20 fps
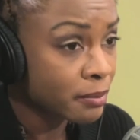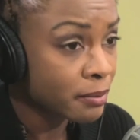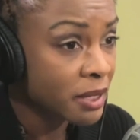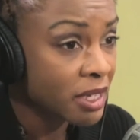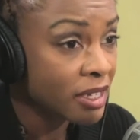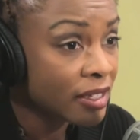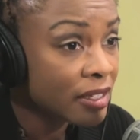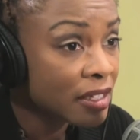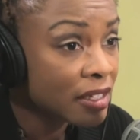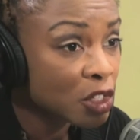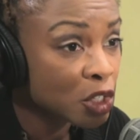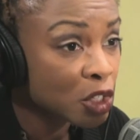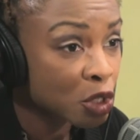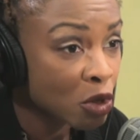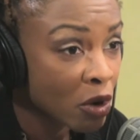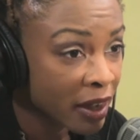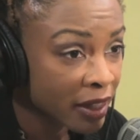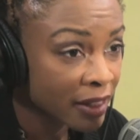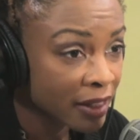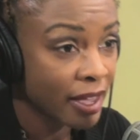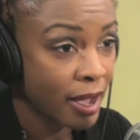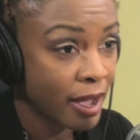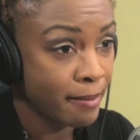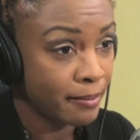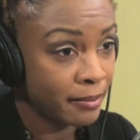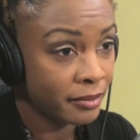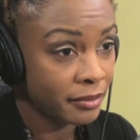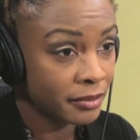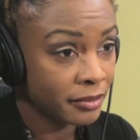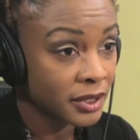the BET join
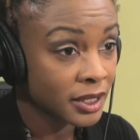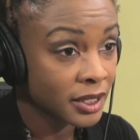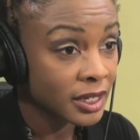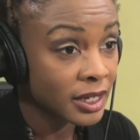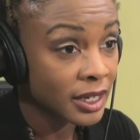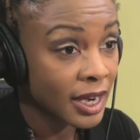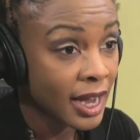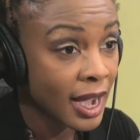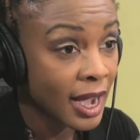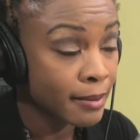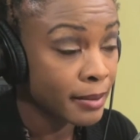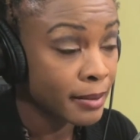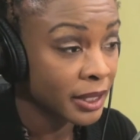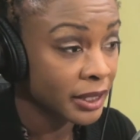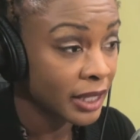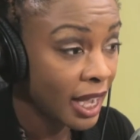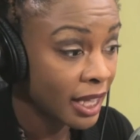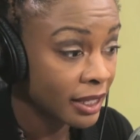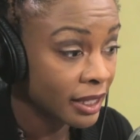them to collab and,